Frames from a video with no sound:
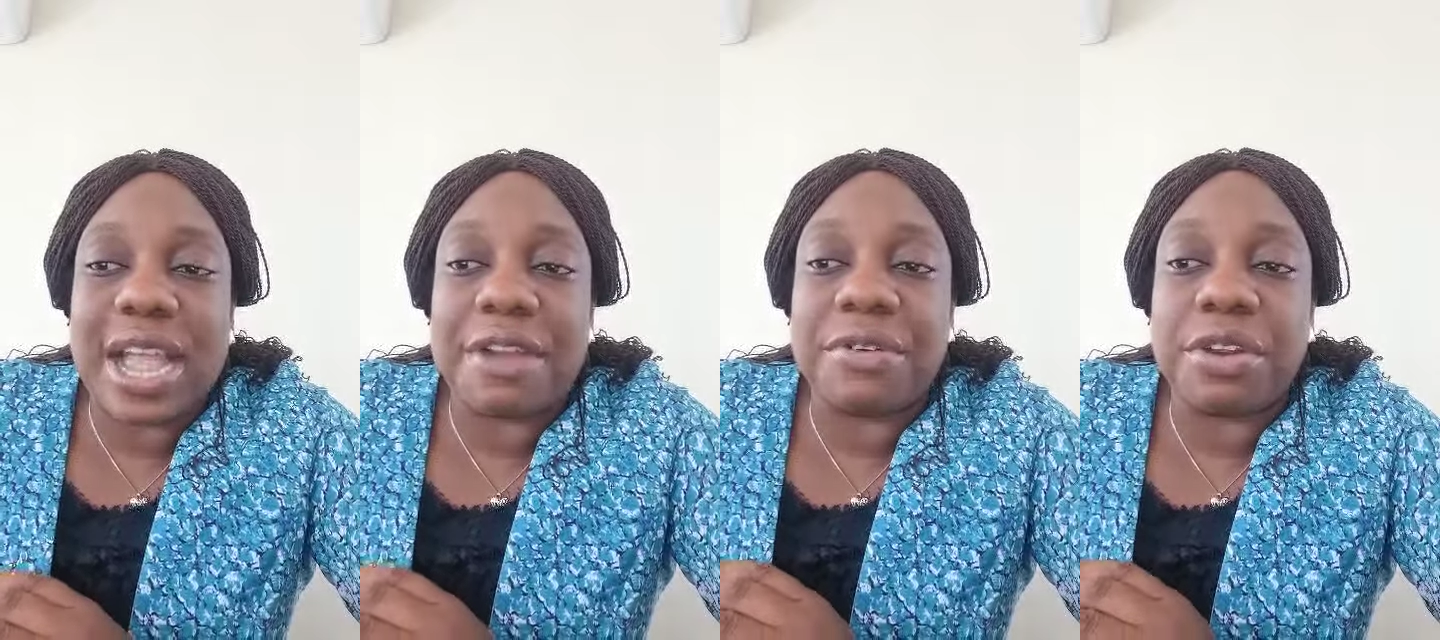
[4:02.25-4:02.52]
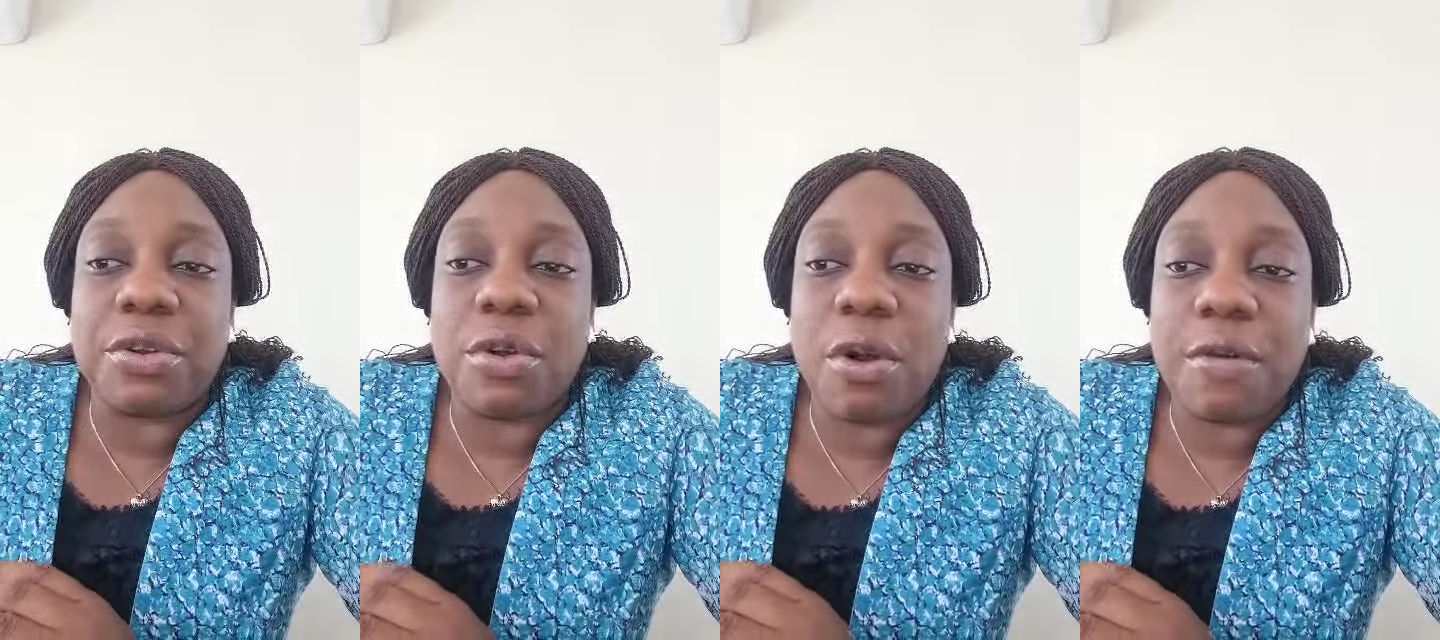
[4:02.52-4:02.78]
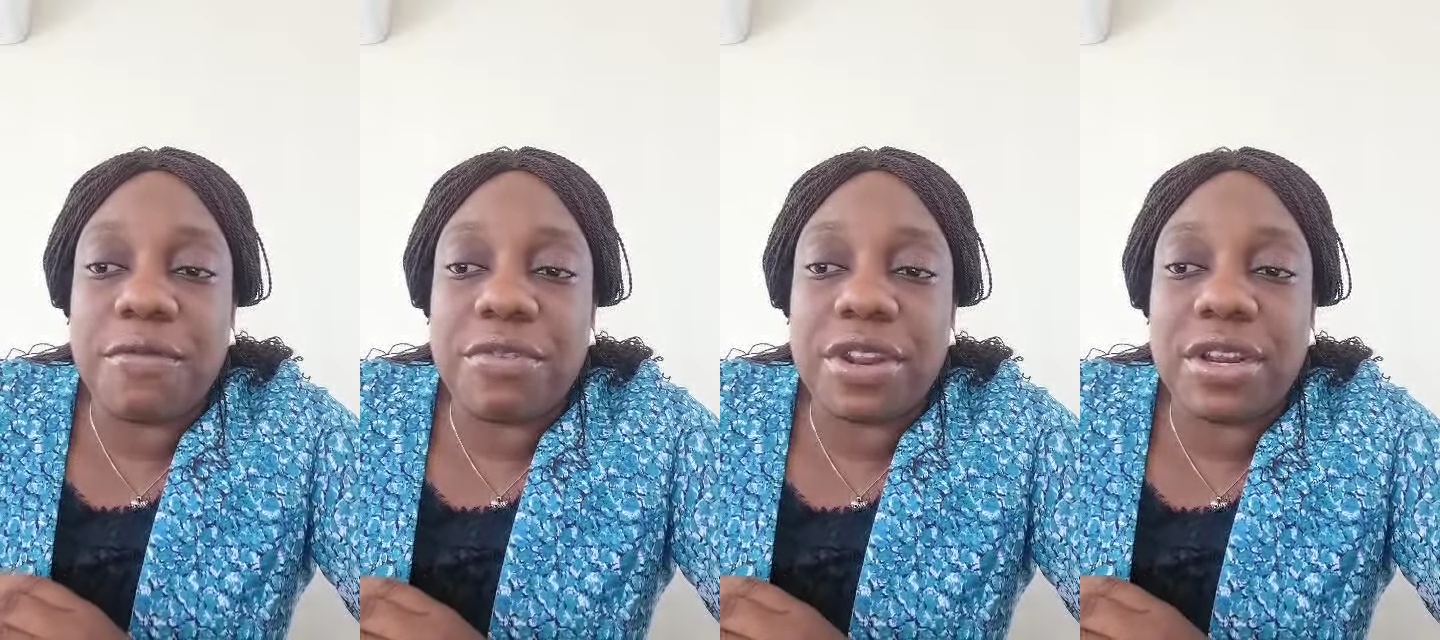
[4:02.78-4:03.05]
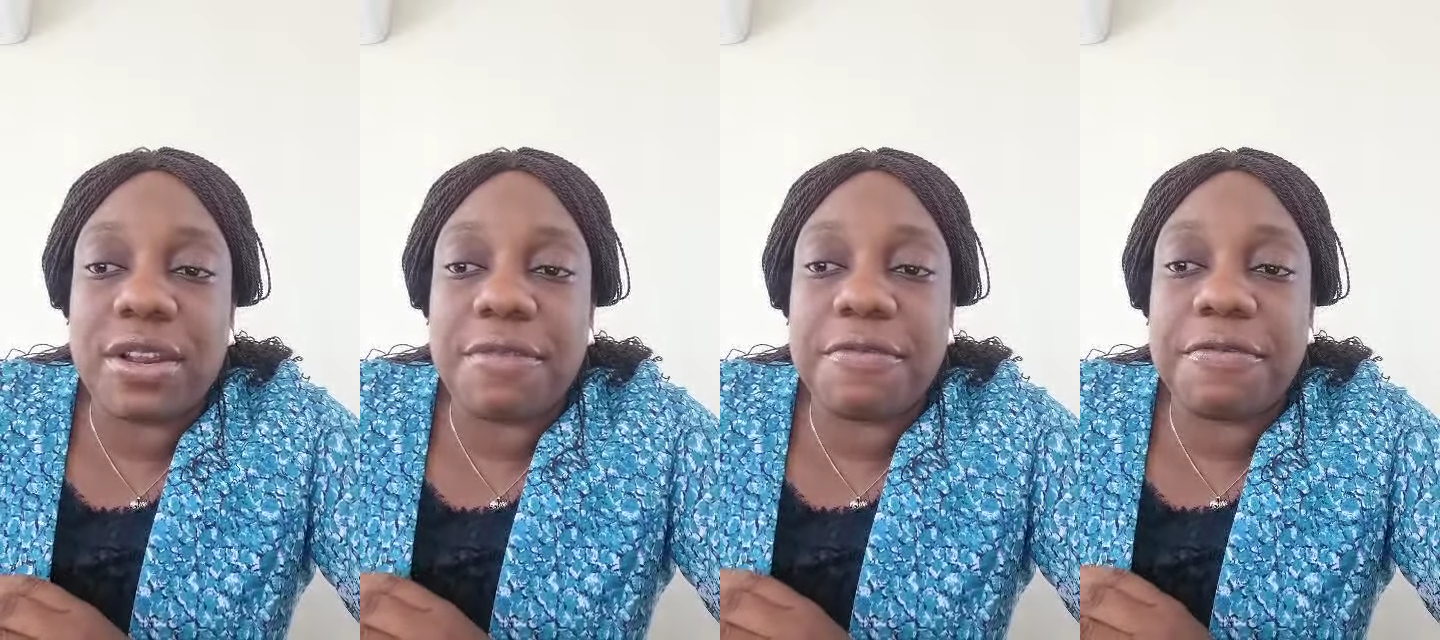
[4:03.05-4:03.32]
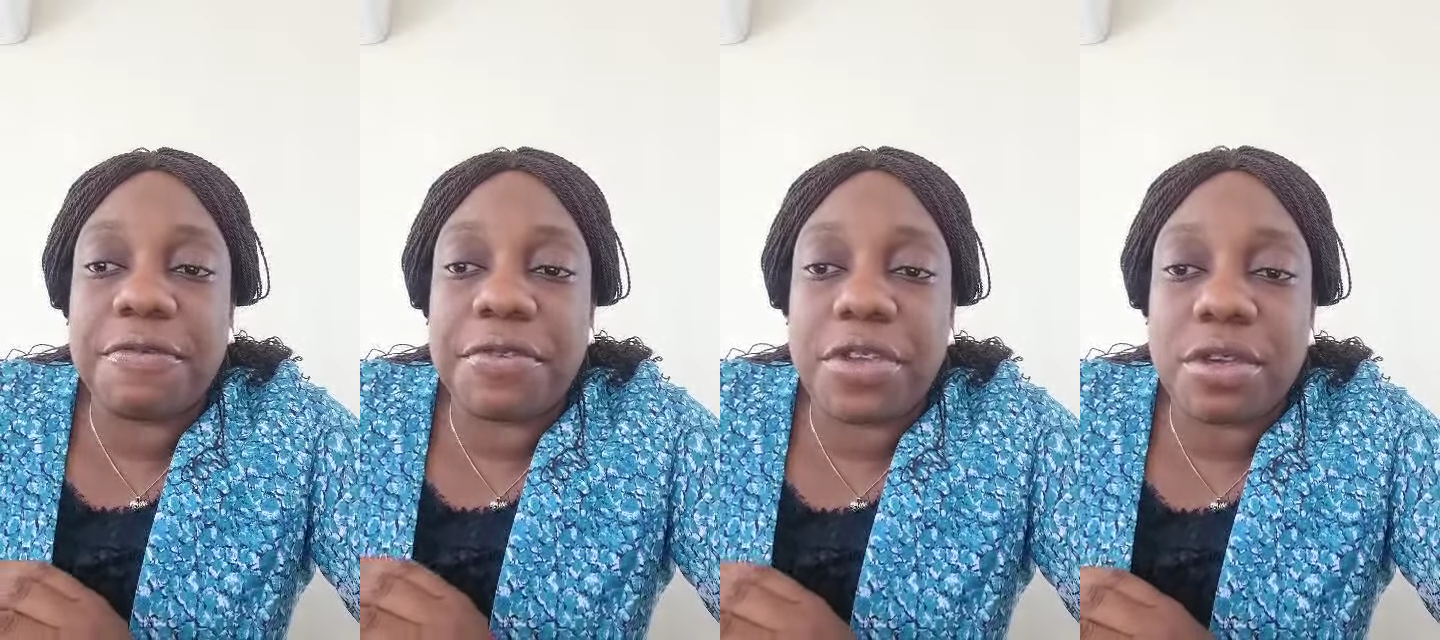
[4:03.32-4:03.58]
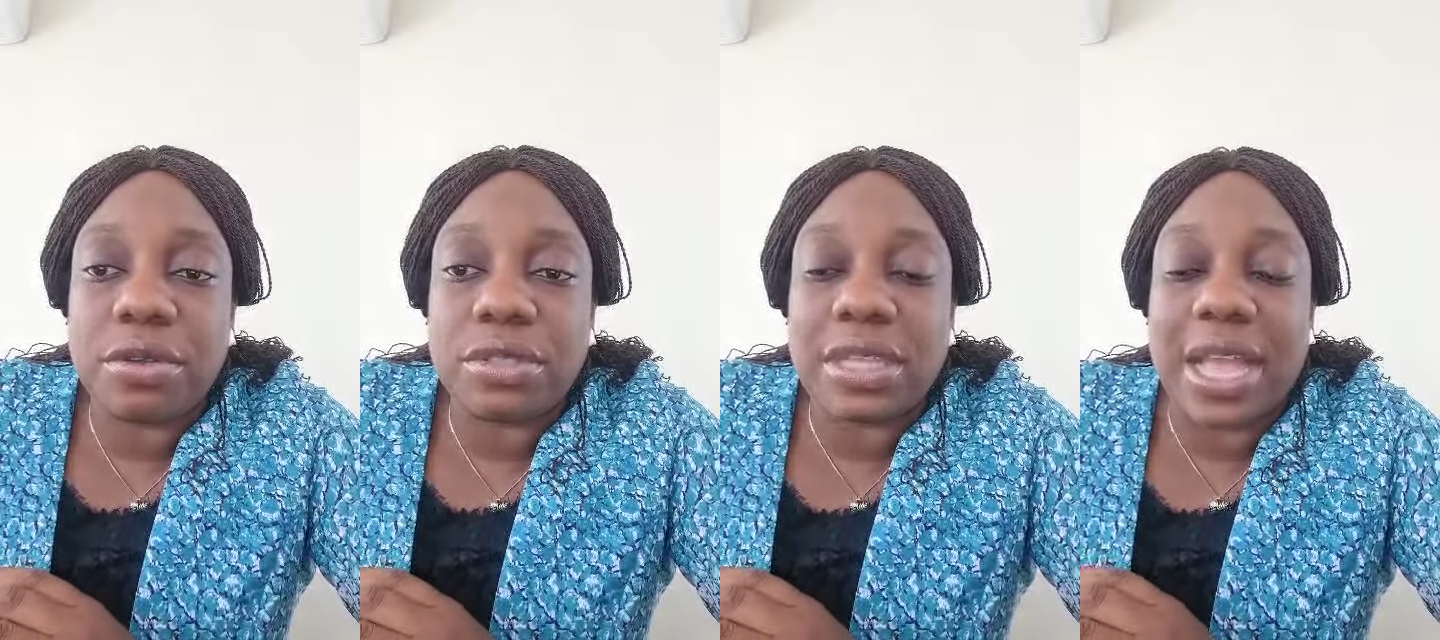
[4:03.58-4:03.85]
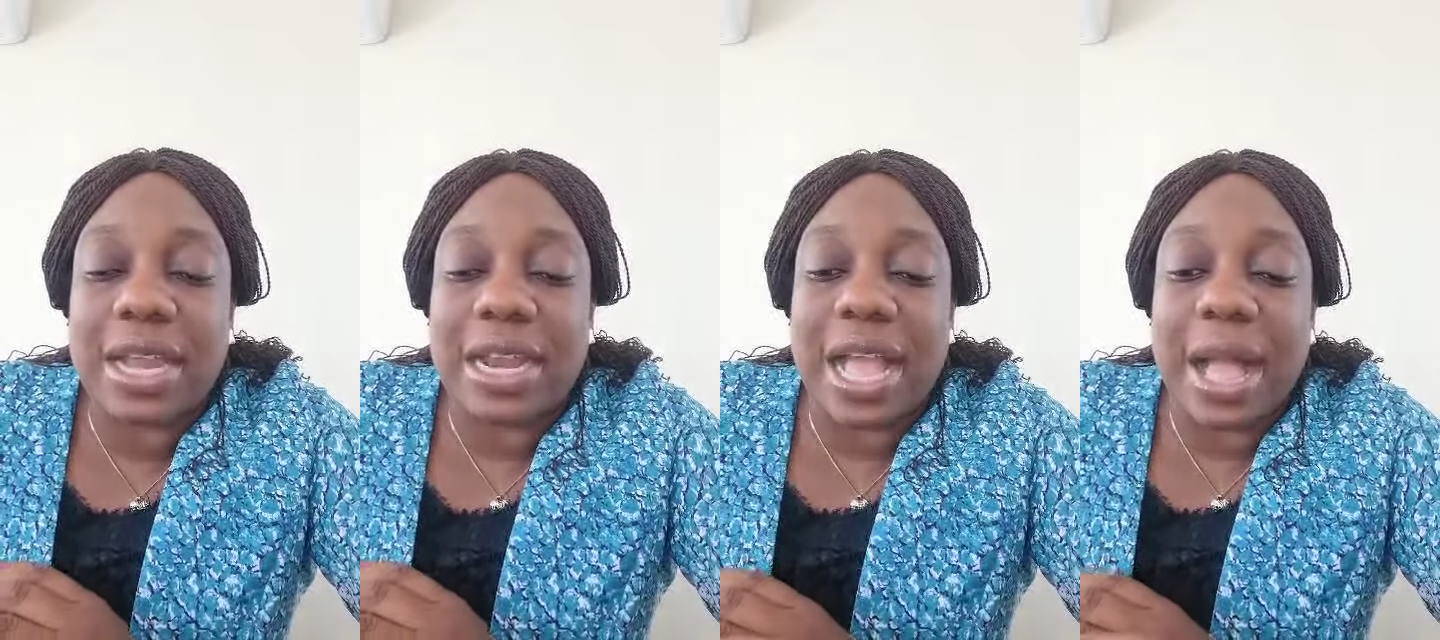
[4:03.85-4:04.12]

and recovering failed and